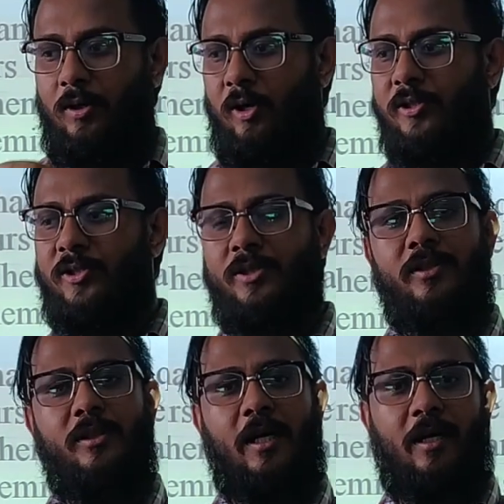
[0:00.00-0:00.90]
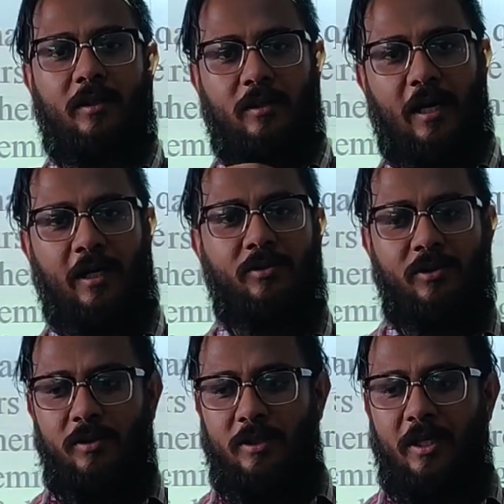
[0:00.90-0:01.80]
oxygen and
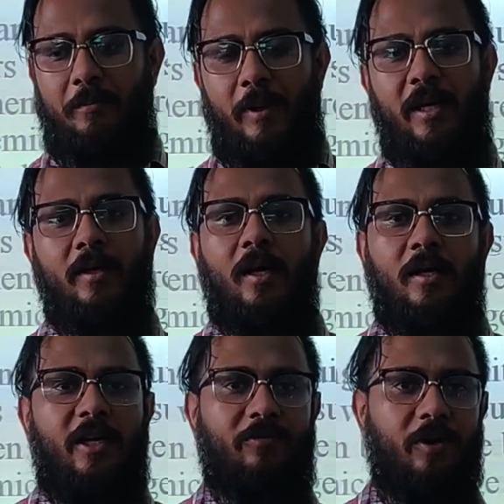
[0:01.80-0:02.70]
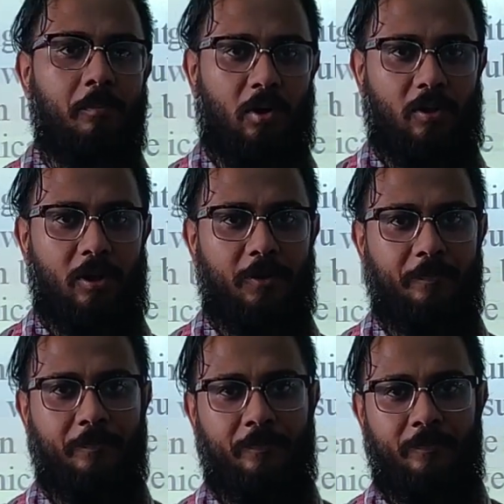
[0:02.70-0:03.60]
hydrogen, they make a different bond.
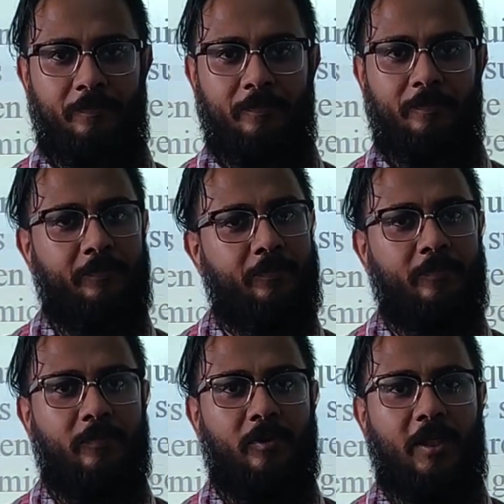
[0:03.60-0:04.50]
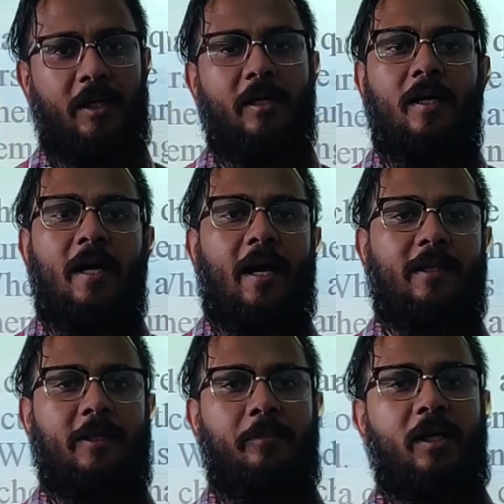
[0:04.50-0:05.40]
Okay,
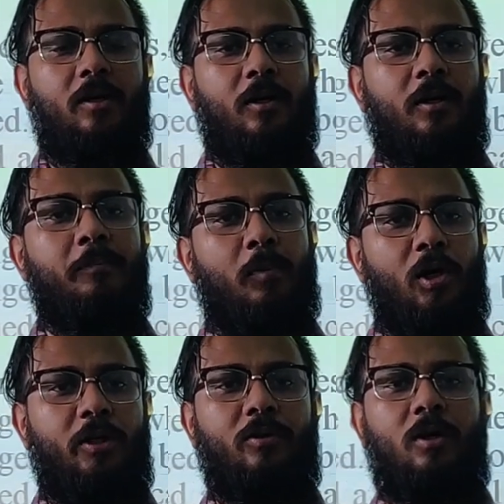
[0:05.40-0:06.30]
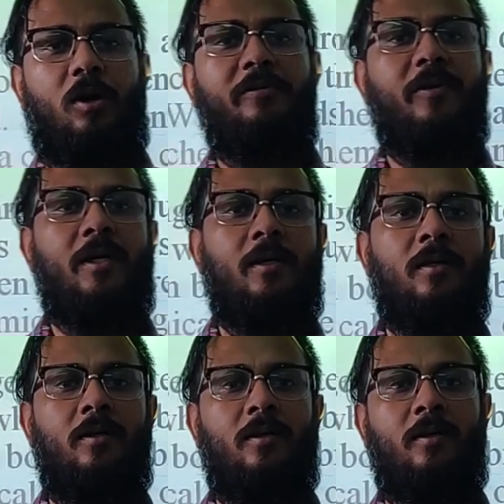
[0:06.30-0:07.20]
and they make a molecule of
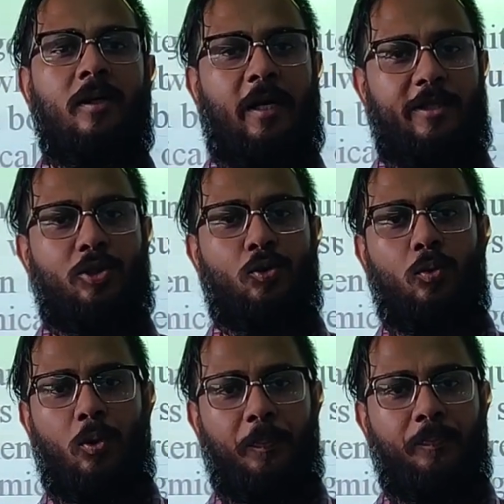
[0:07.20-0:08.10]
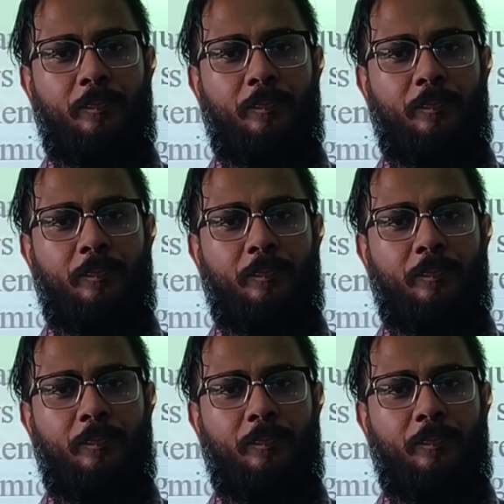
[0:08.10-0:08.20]
H2O.